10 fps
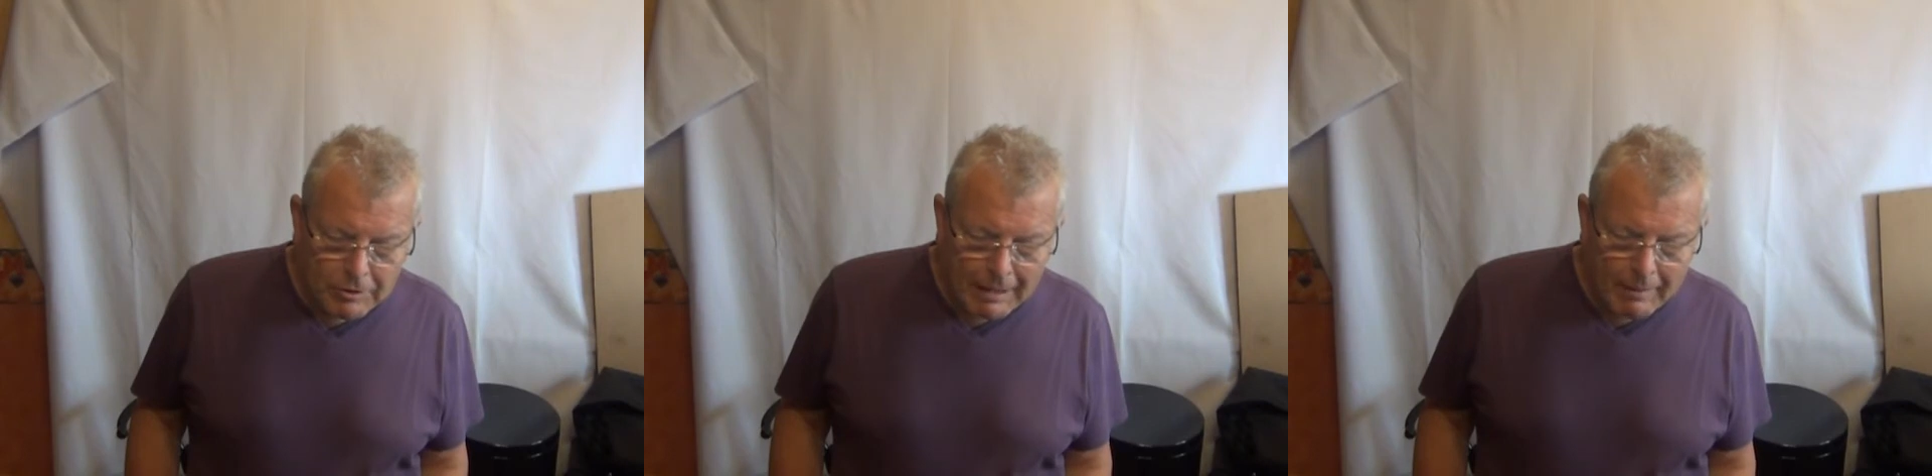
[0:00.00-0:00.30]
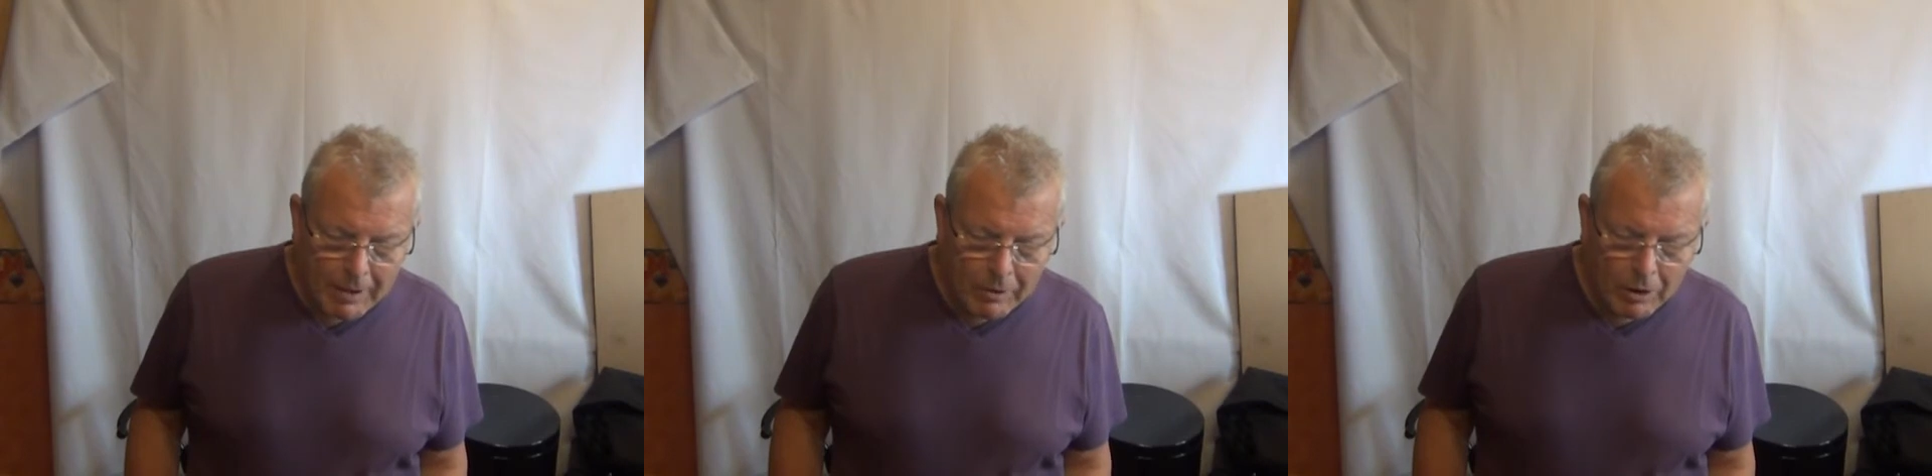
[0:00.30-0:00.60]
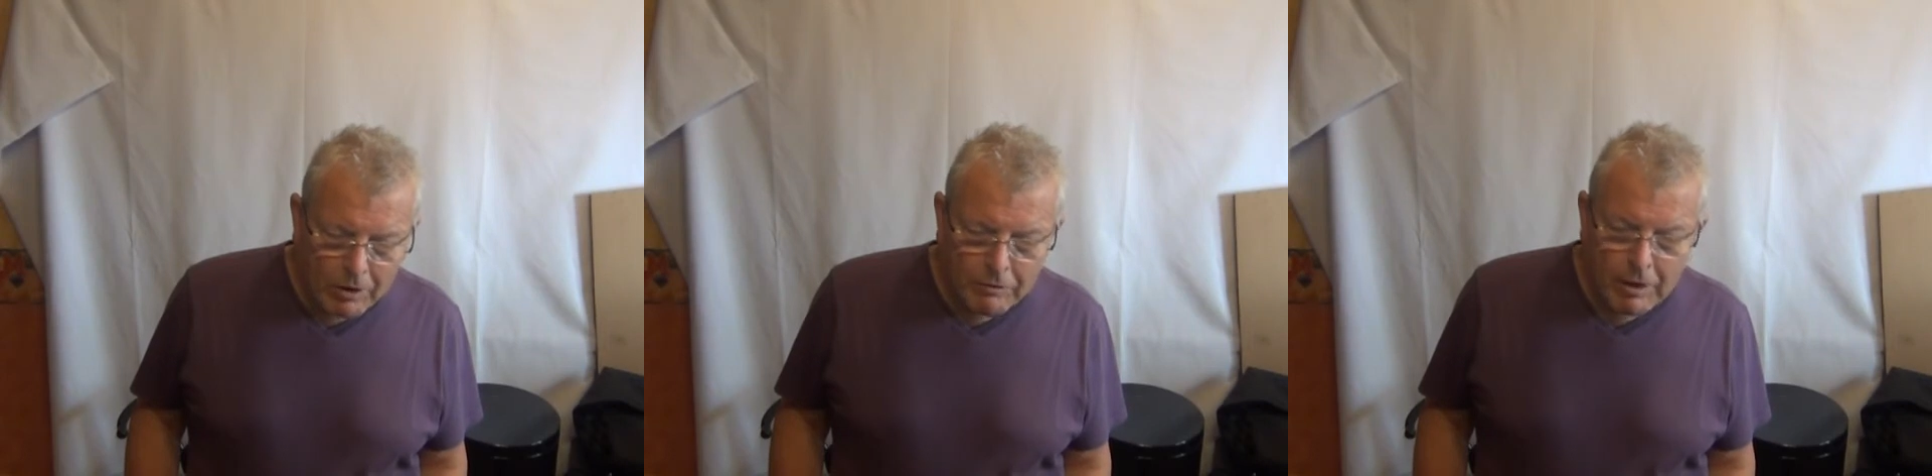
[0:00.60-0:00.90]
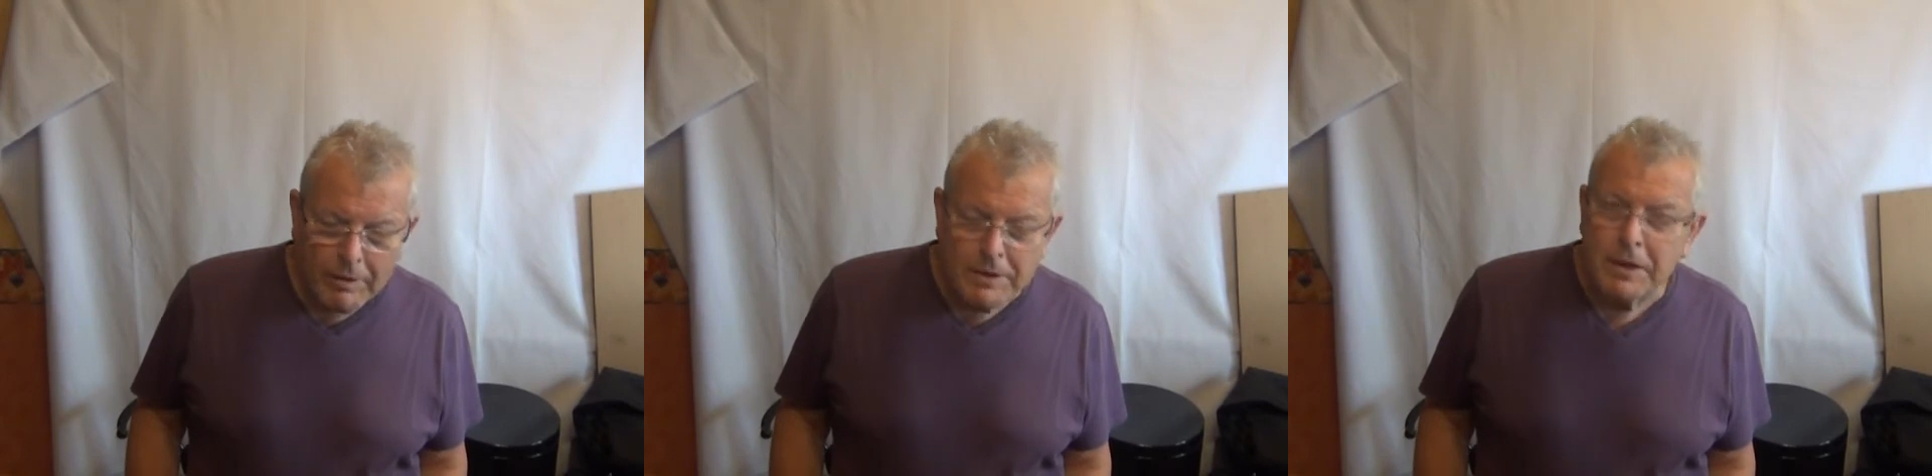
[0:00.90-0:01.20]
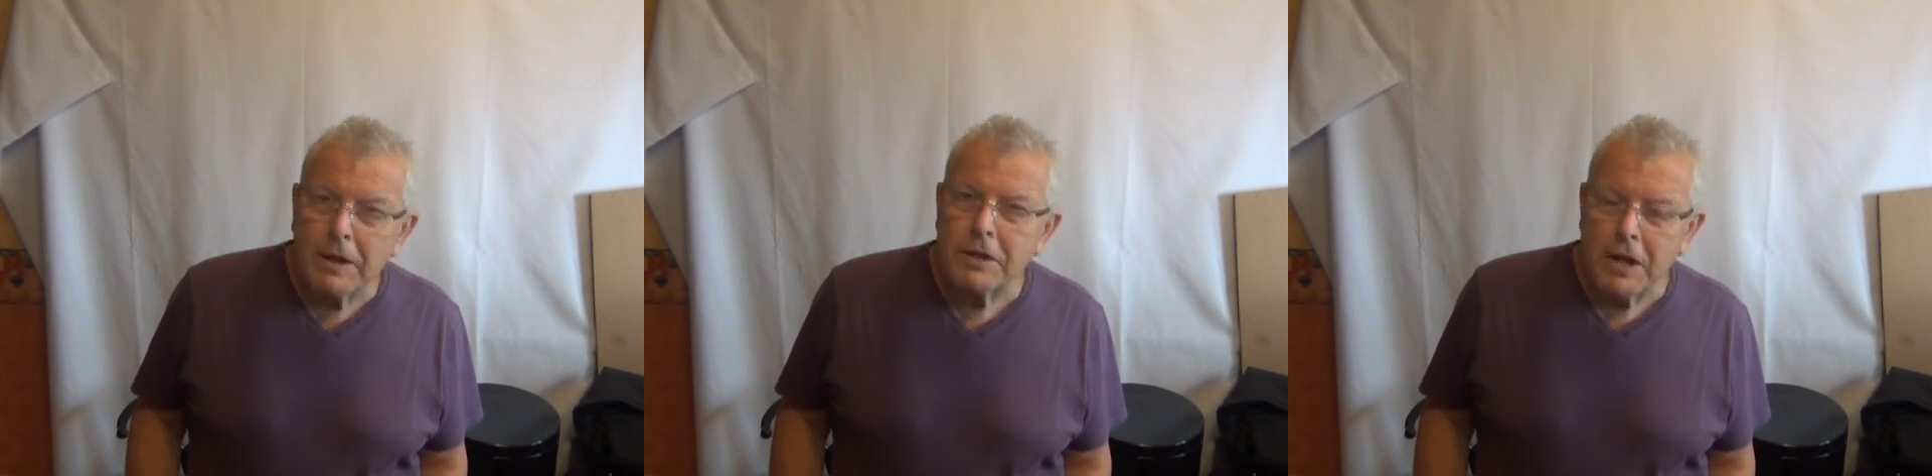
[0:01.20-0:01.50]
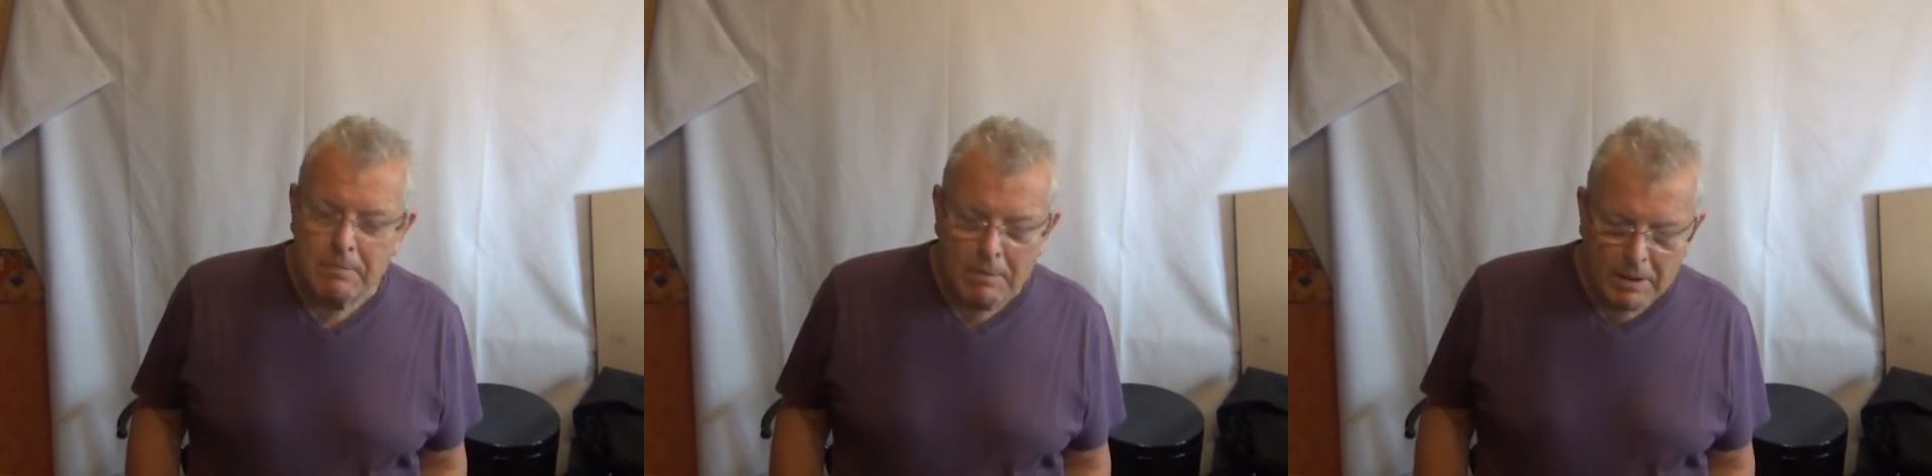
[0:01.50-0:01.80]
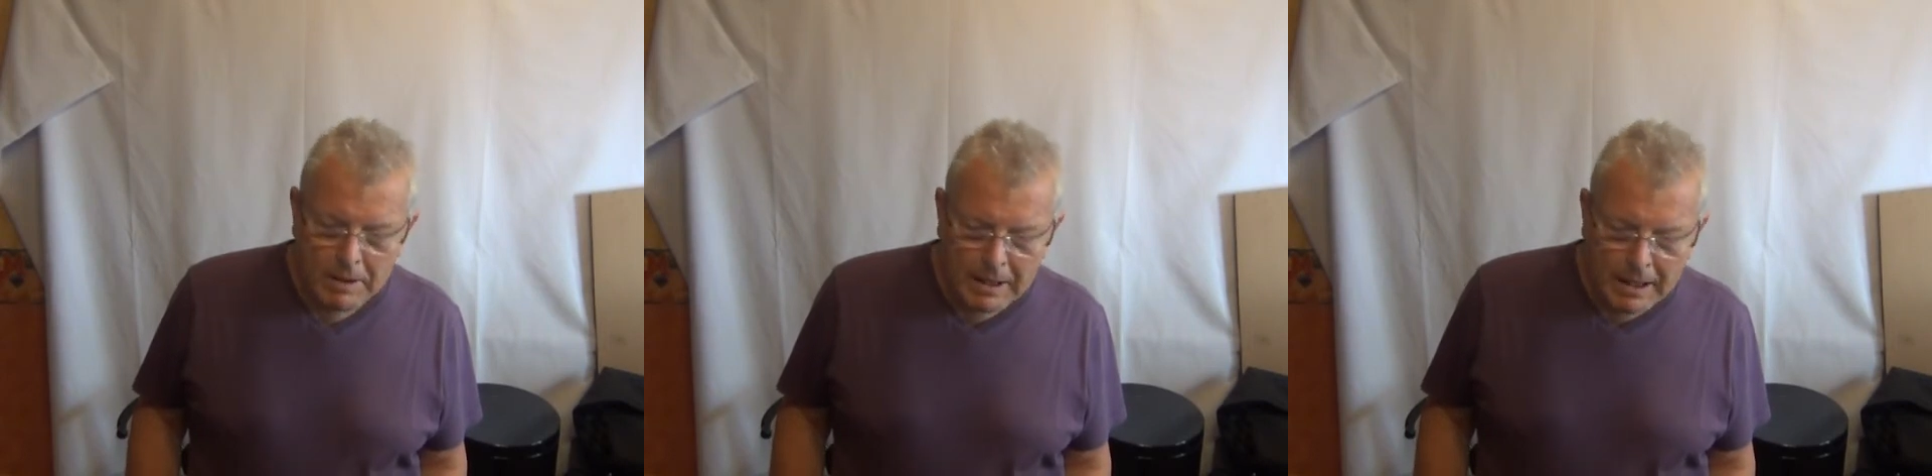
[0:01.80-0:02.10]
a track record of going to the gym
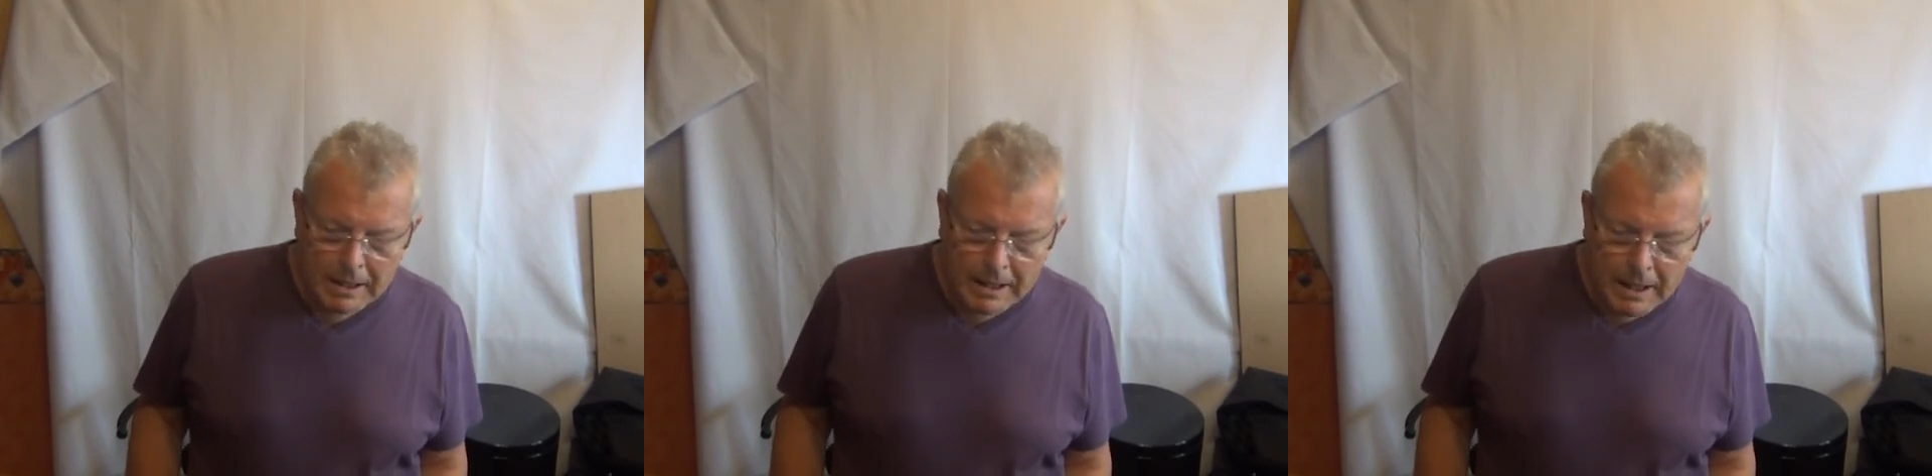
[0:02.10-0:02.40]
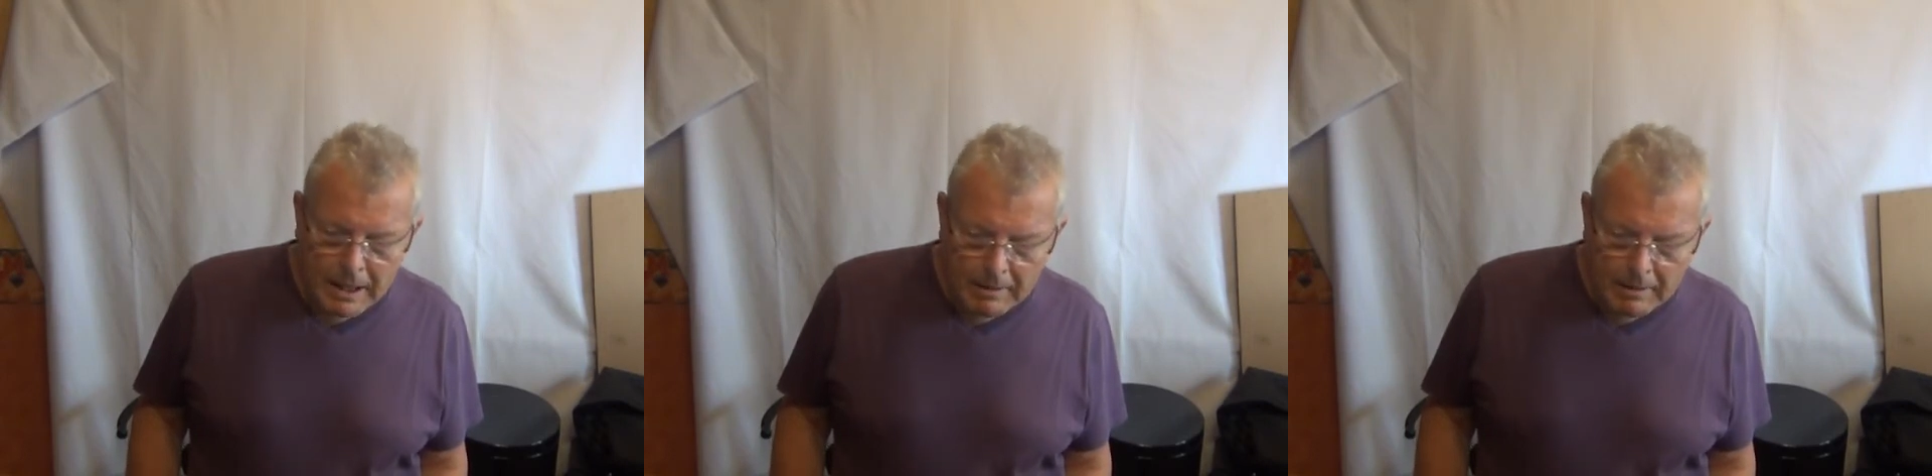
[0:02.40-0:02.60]
and then